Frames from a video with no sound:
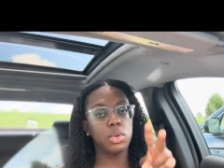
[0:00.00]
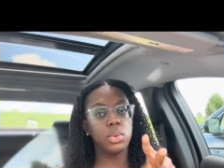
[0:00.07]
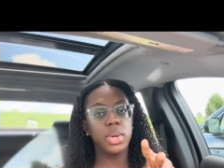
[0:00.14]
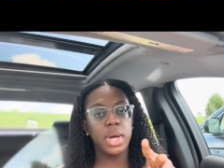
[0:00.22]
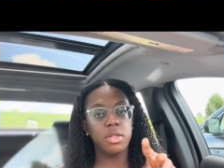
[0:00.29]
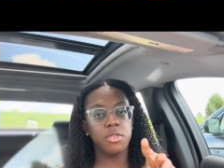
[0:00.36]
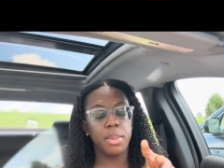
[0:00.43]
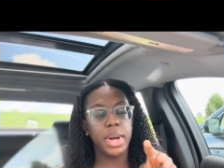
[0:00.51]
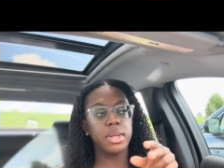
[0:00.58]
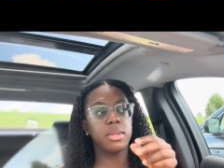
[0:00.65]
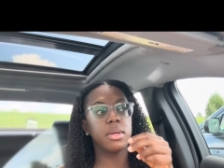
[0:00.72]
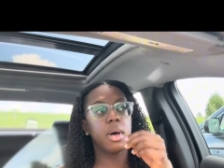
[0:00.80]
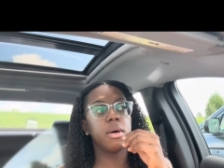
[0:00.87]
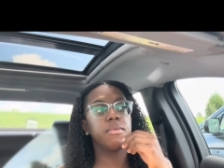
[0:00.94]
2 days for
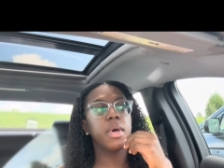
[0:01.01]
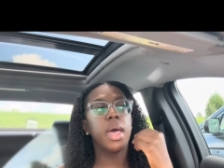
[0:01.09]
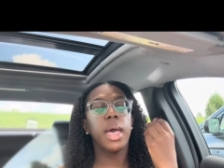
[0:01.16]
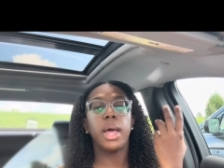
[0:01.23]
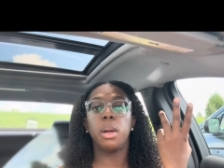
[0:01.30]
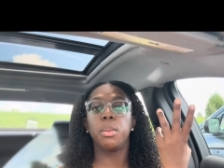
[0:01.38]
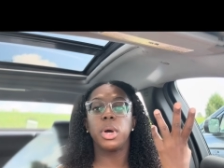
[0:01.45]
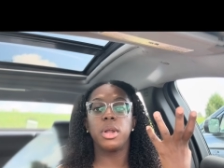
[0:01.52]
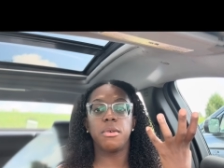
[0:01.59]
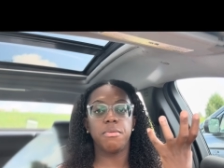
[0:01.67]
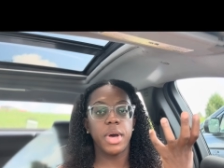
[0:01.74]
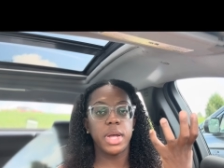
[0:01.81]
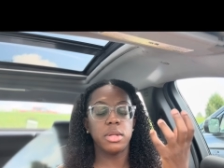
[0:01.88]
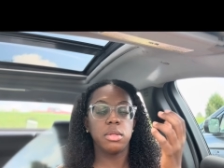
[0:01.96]
myself and I'm going to
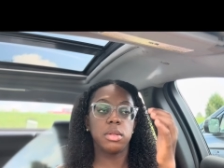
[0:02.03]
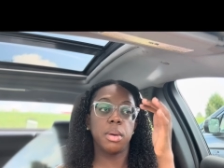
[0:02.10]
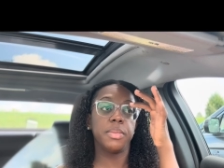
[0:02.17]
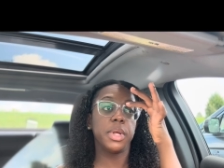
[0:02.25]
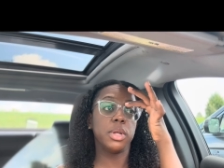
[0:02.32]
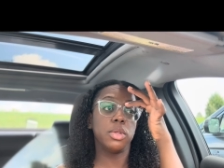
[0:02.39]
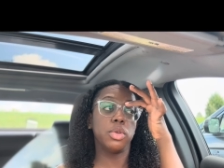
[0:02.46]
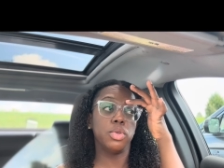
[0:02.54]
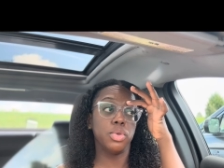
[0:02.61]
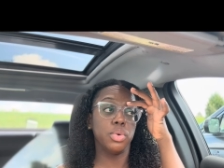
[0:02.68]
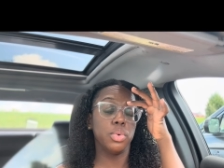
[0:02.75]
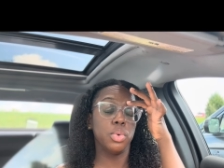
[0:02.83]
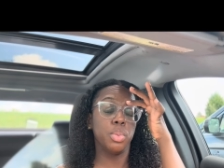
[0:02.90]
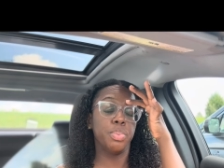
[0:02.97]
find something to
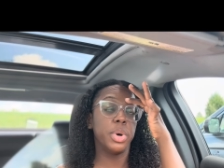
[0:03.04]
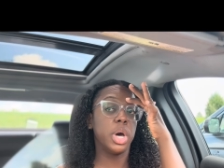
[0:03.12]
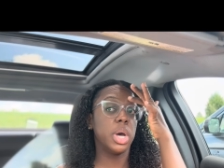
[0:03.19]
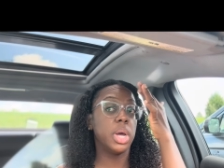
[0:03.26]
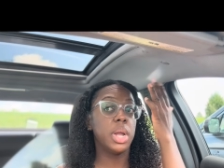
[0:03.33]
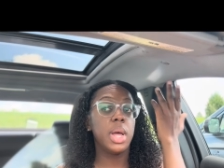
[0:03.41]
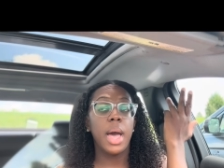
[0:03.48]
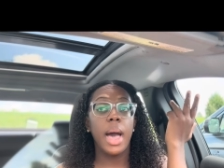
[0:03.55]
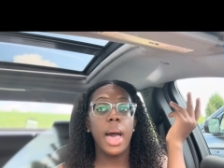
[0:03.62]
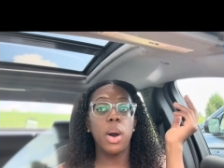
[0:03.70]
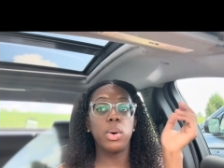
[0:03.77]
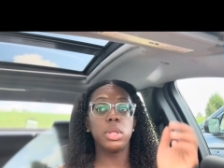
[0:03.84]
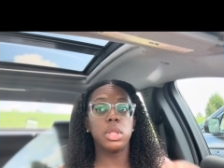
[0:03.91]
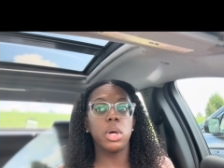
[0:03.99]
do. But
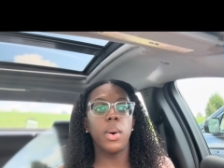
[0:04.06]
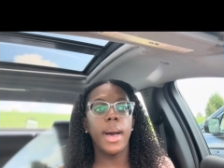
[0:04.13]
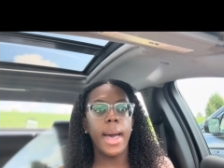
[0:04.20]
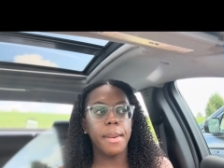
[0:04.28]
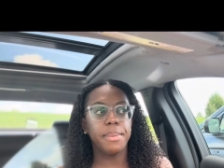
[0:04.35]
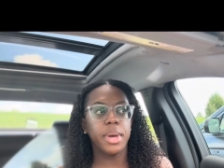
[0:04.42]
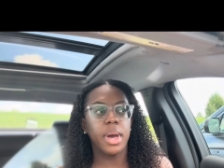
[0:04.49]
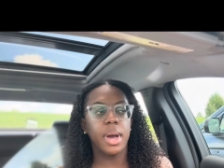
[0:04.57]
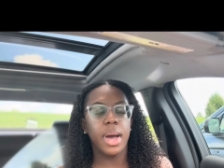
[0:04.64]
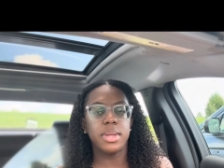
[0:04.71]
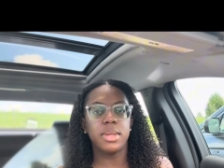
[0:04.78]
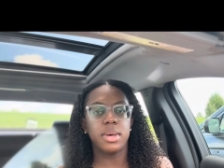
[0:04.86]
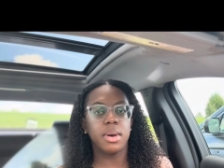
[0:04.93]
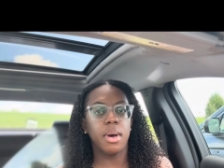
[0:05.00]
I was so happy I
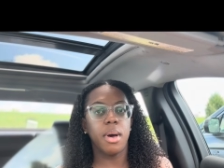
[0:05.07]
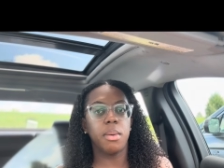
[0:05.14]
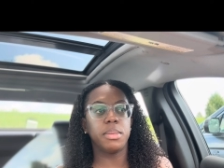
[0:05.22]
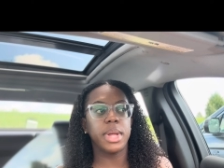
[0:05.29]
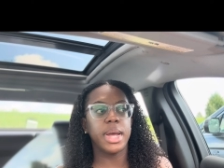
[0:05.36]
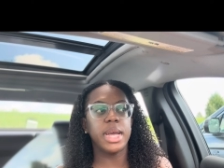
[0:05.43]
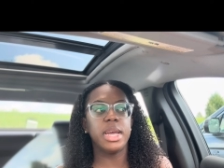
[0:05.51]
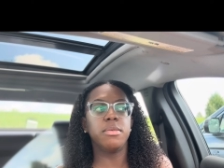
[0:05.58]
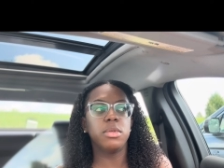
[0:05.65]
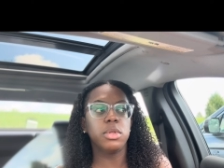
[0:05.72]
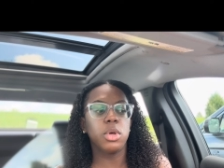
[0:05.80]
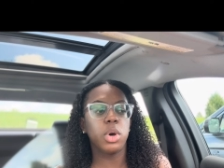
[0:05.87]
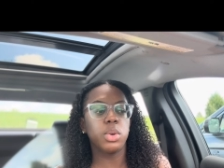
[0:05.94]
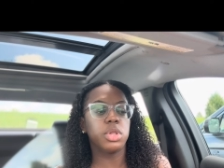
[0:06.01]
got to come, like,
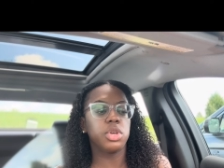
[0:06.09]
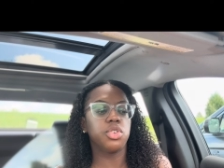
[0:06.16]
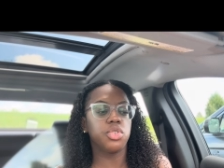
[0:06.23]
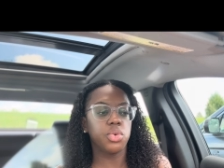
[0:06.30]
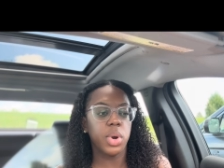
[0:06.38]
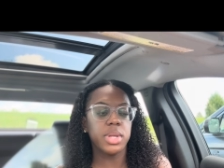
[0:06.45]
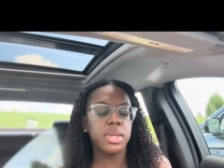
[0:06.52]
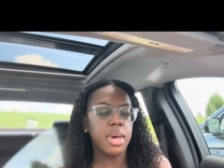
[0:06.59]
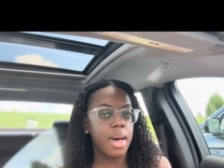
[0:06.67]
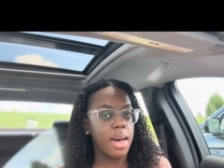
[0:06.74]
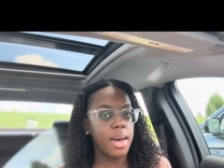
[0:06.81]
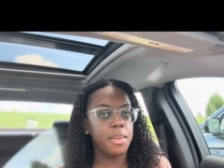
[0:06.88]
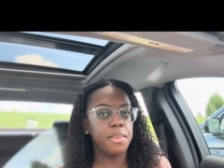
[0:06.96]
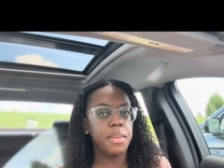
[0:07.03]
even though it's a short
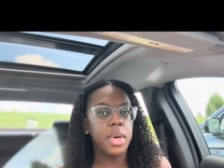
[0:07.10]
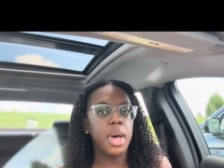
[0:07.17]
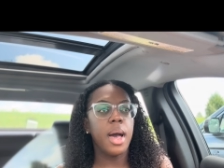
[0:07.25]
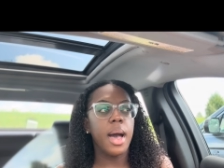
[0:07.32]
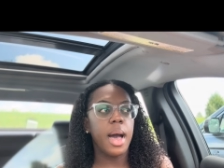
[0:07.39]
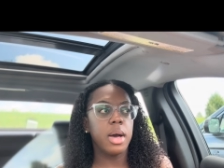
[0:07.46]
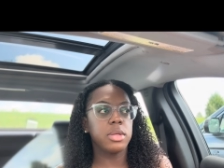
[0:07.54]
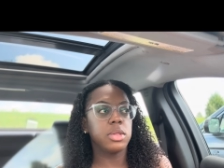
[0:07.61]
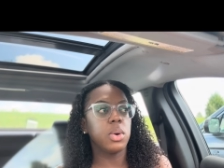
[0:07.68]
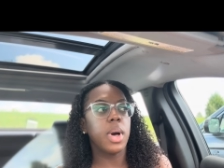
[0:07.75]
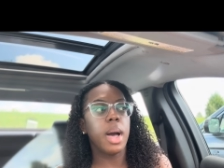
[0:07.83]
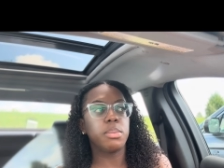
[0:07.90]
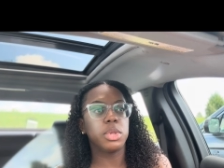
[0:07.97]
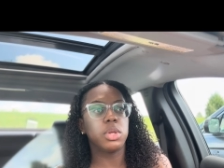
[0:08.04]
time.
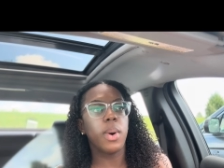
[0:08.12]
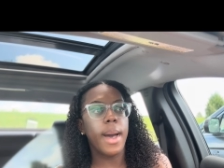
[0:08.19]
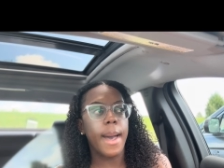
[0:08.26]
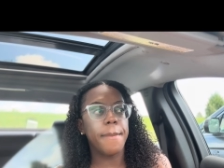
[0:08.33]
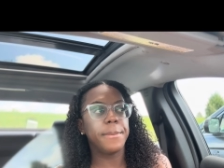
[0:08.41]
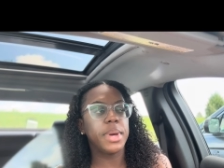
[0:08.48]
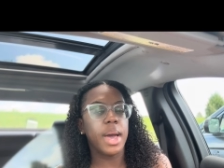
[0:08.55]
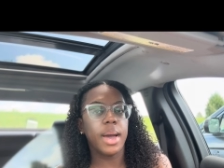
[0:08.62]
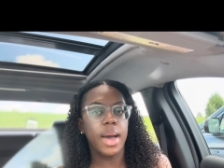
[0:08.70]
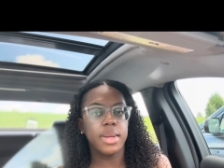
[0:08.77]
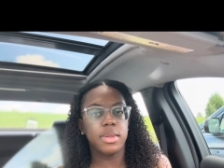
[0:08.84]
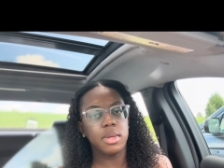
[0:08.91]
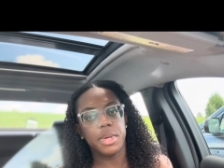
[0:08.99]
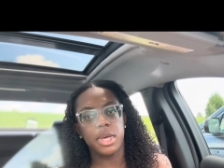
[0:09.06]
I'm so happy I
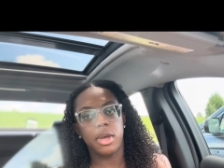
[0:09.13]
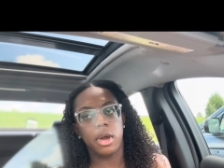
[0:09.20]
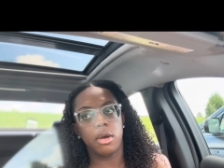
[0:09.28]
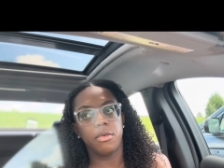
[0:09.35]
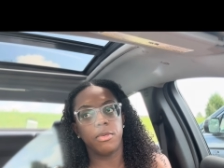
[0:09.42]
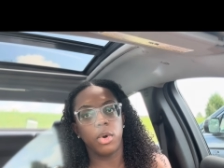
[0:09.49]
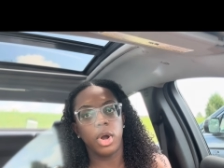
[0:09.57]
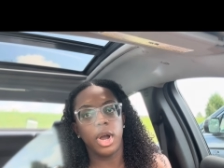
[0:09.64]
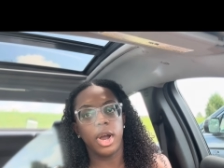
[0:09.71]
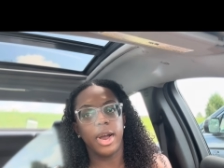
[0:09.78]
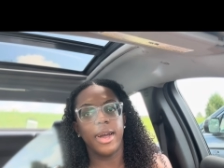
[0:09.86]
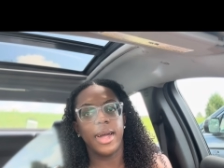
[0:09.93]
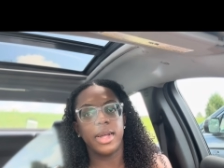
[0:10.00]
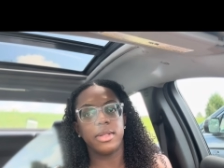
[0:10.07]
got to be here for
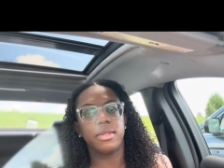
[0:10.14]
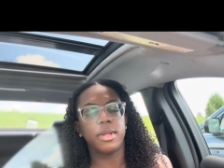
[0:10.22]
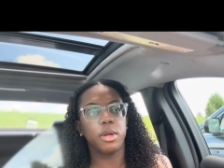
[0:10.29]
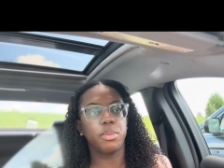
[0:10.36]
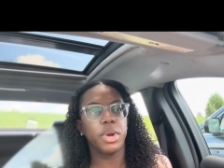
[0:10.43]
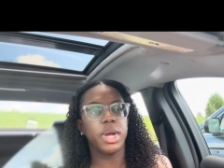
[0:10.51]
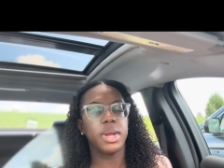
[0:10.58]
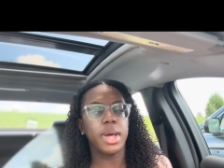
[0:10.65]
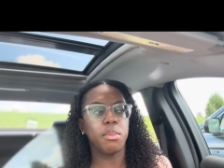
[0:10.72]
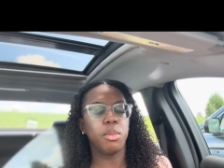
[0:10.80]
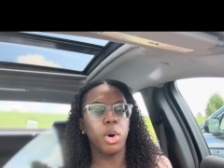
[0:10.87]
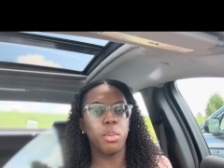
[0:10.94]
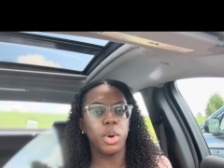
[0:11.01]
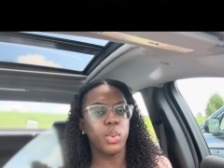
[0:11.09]
her and celebrated that
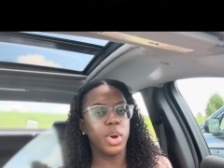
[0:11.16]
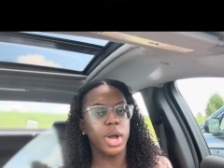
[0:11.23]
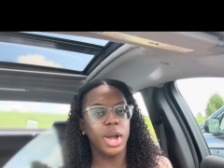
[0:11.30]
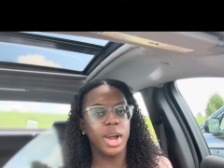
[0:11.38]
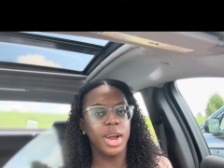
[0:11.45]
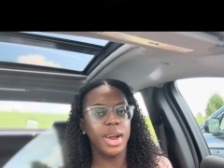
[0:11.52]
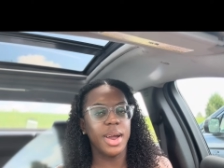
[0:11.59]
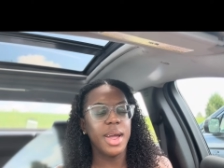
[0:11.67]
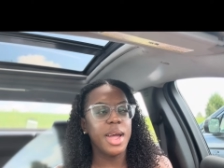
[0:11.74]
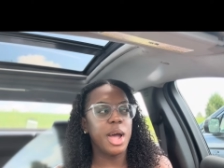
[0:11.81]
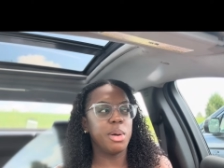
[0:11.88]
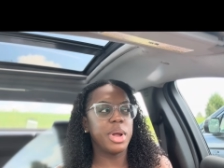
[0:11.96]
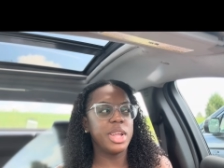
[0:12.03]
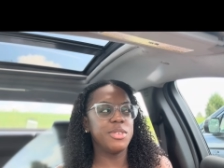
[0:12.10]
moment with her.
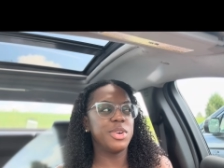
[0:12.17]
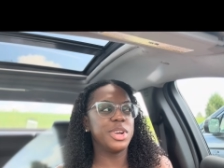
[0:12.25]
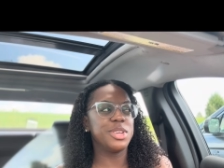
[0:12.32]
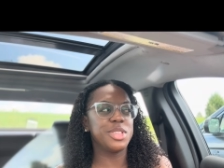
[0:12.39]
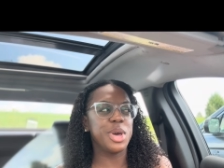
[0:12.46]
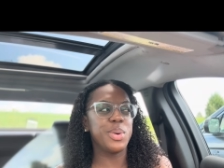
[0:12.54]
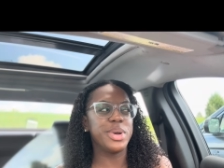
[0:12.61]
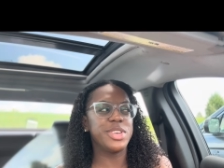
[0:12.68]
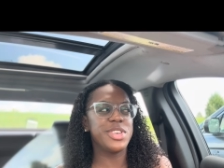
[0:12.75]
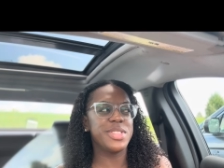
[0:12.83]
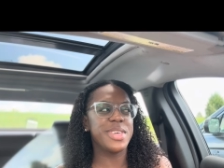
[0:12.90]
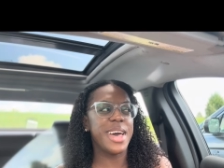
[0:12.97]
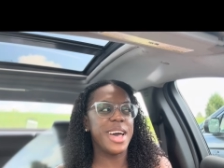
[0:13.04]
I'm not even going to say what she's